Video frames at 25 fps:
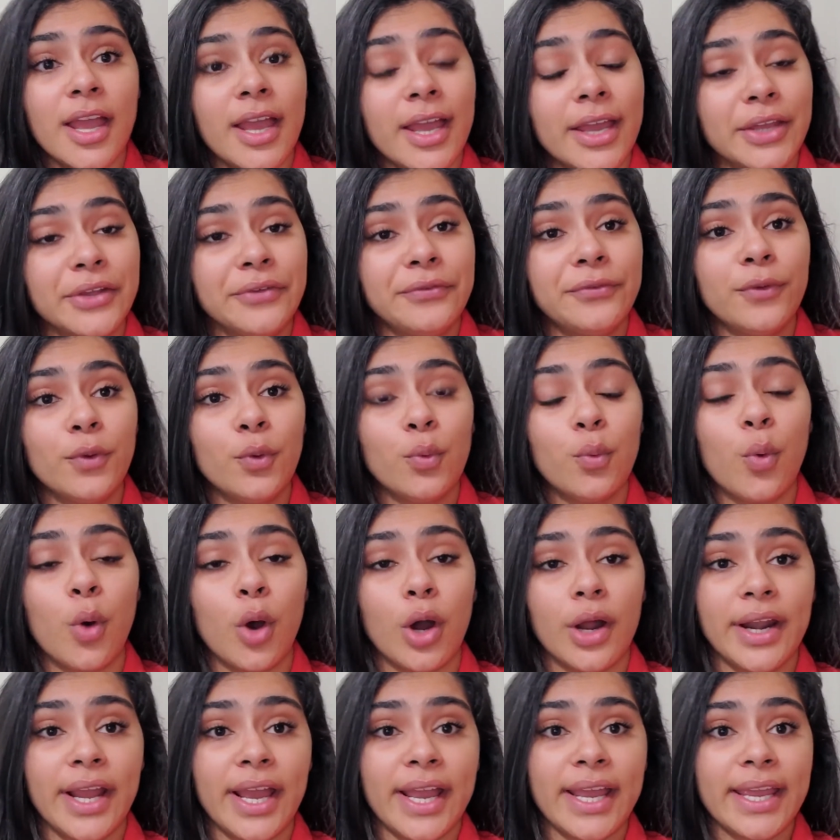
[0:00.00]
If you
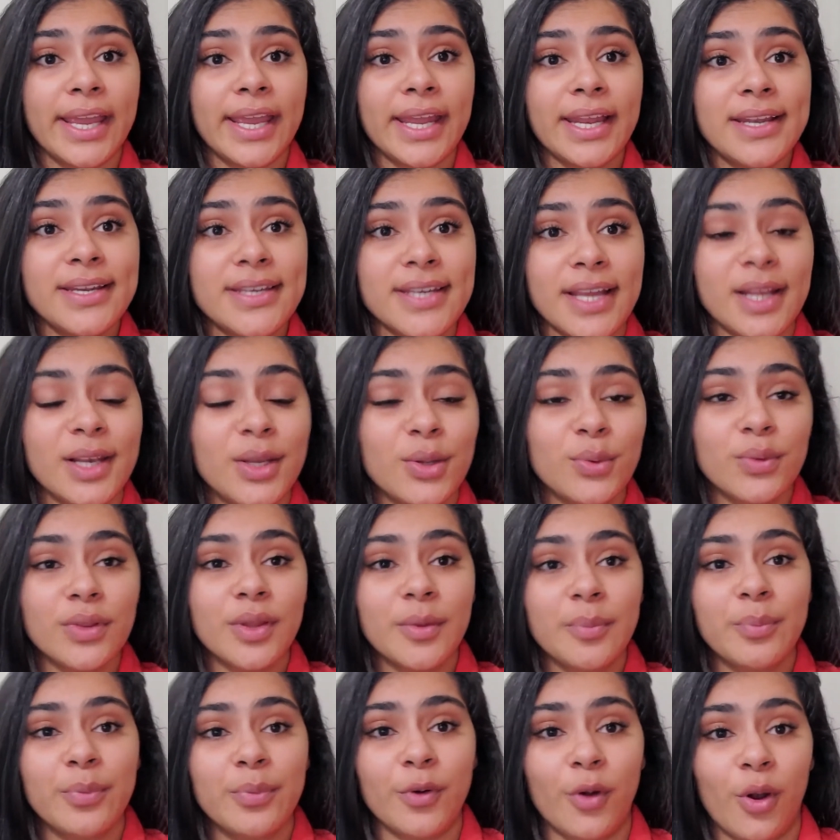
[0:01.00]
want, I can tell you
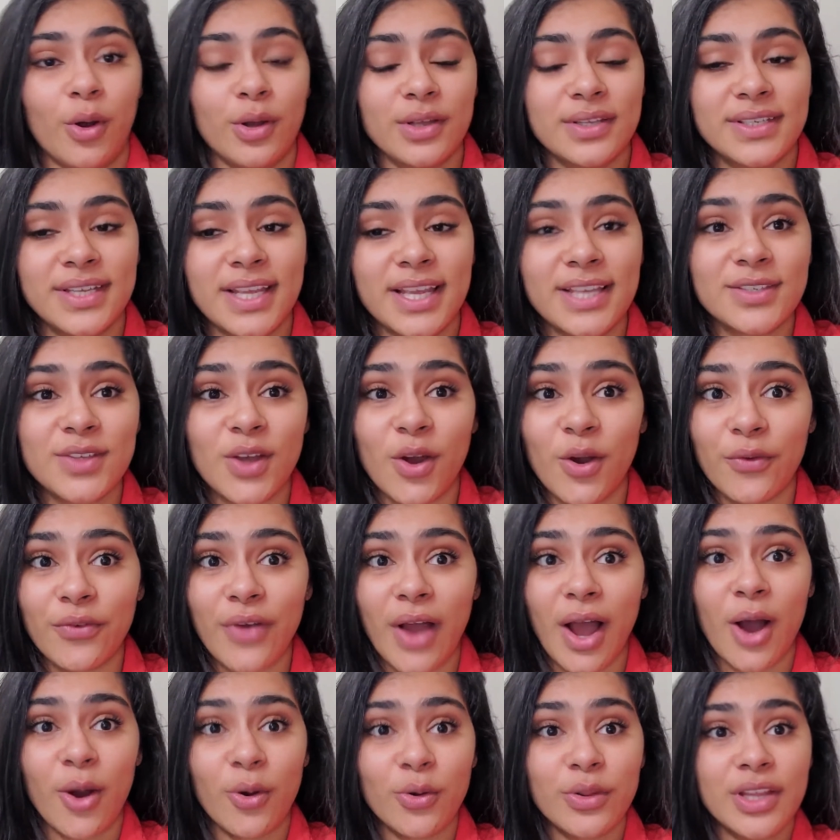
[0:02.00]
the process of
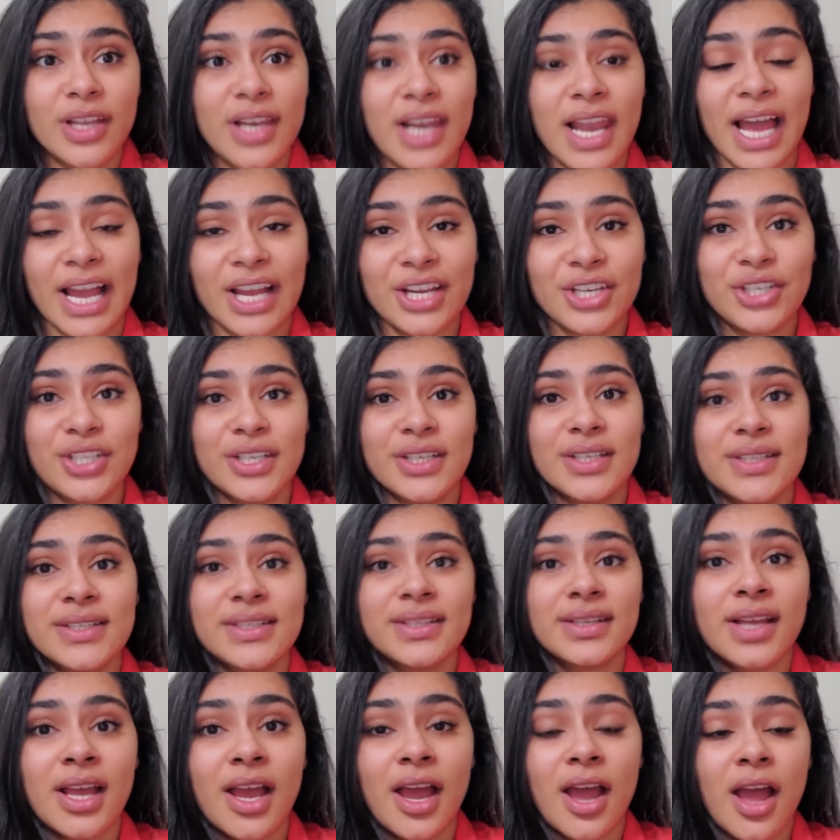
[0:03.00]
how the
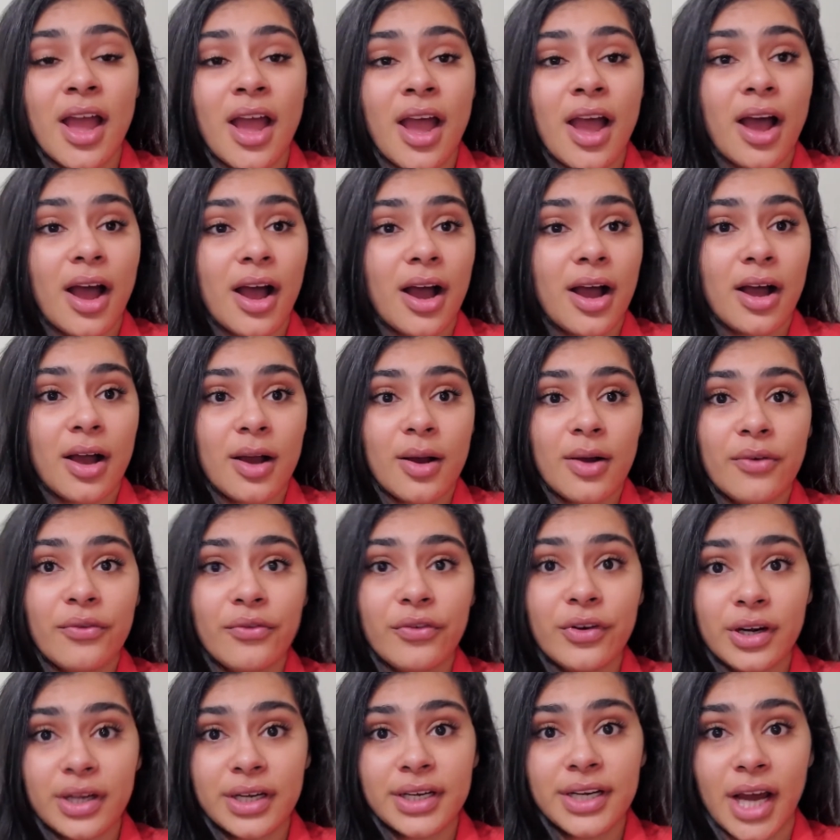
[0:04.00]
lashes
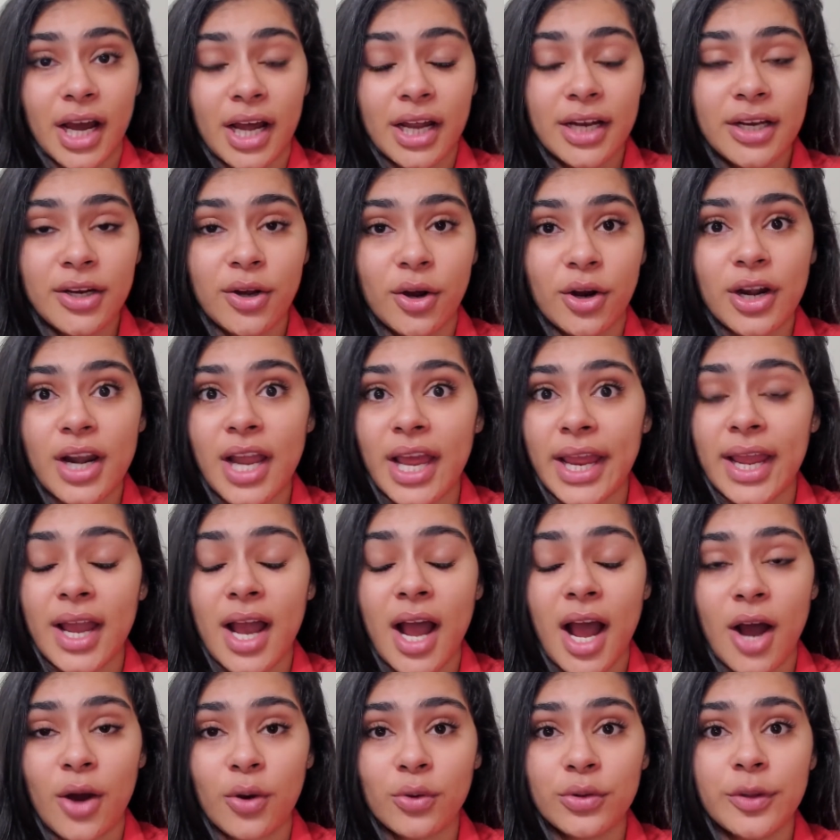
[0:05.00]
were done, or like
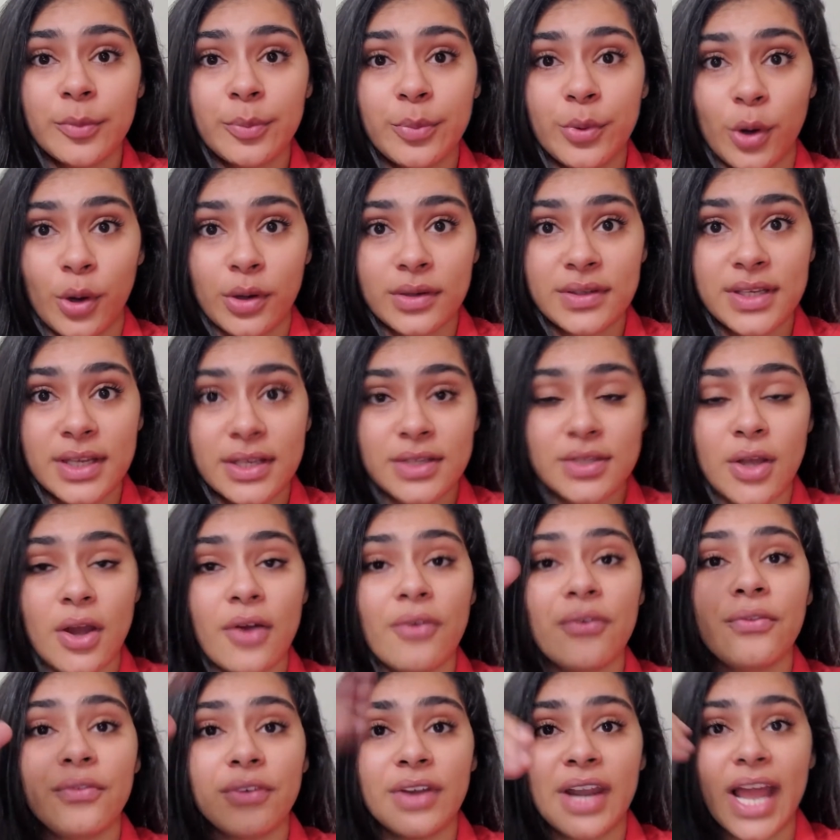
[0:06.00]
how the process
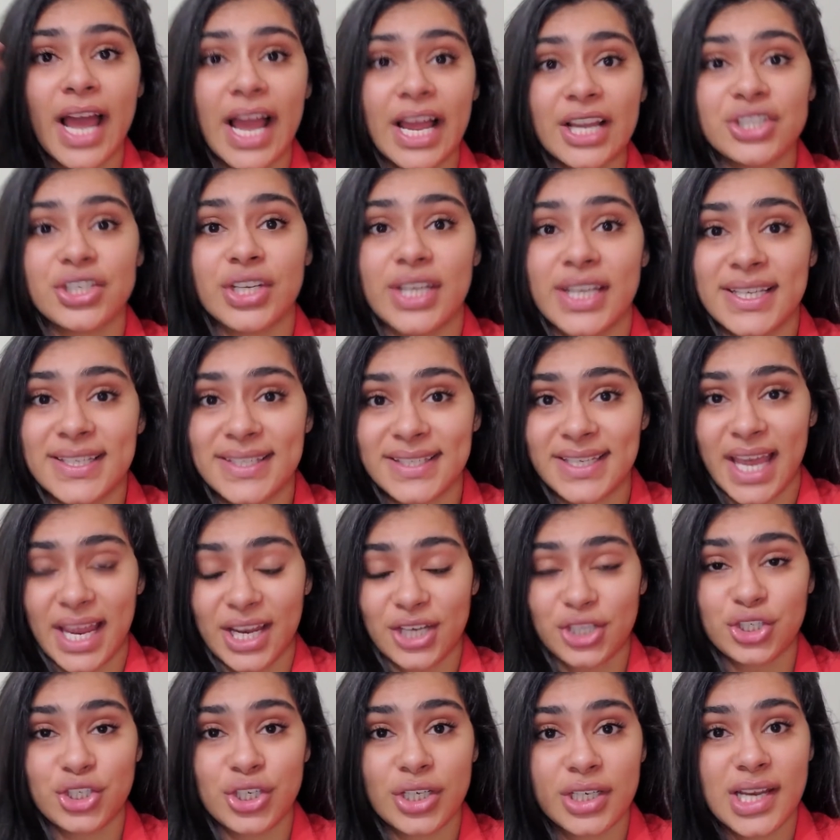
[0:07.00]
of lash
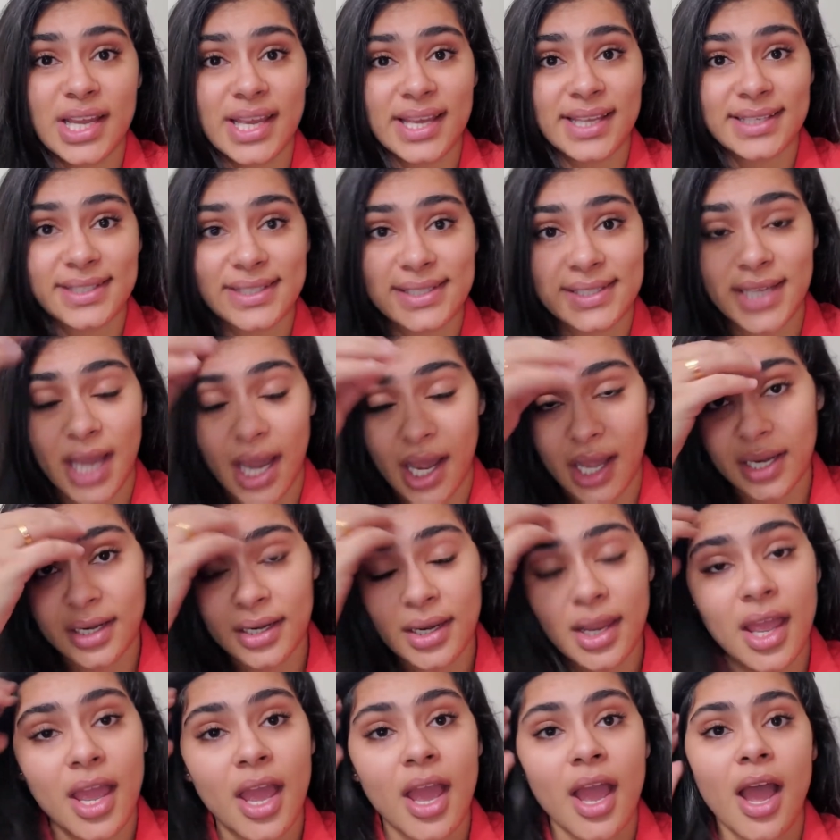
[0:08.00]
extension is done.